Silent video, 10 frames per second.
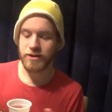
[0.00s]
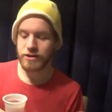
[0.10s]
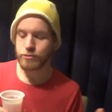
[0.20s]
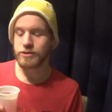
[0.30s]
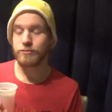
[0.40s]
But
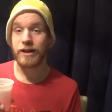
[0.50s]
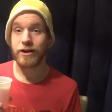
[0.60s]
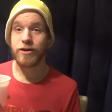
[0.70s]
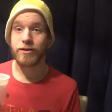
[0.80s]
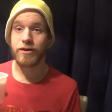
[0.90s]
this one's
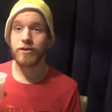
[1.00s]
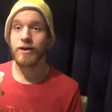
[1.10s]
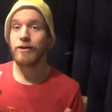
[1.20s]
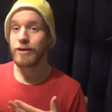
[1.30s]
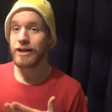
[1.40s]
really good
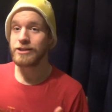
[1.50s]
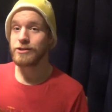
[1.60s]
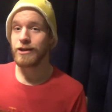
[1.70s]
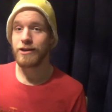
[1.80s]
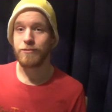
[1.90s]
though, I really
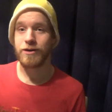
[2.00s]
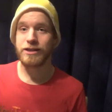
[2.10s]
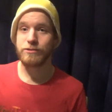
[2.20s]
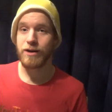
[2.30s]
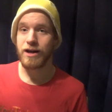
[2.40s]
enjoyed that one
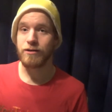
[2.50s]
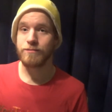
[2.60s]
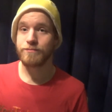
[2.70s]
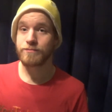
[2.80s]
as well.